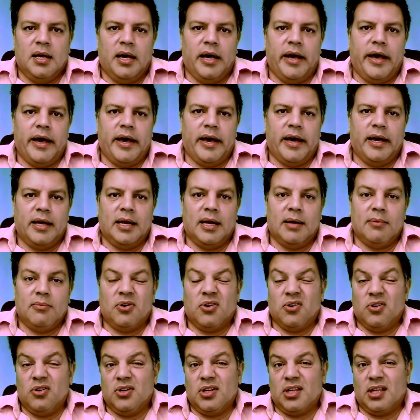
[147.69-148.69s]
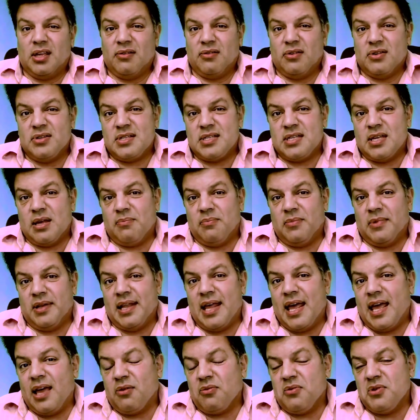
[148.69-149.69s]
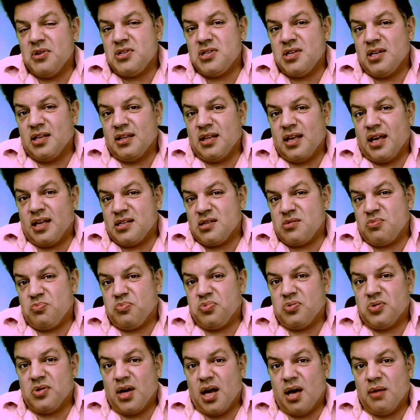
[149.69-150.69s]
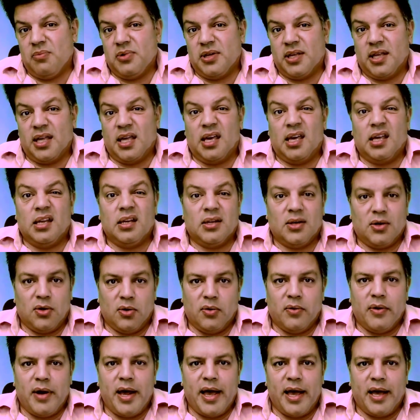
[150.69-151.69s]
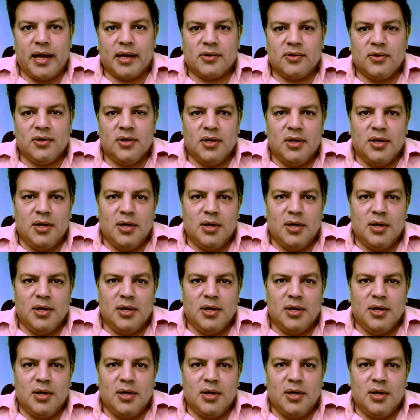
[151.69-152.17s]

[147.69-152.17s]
And I'm going to give you some languaging that's probably incorrect,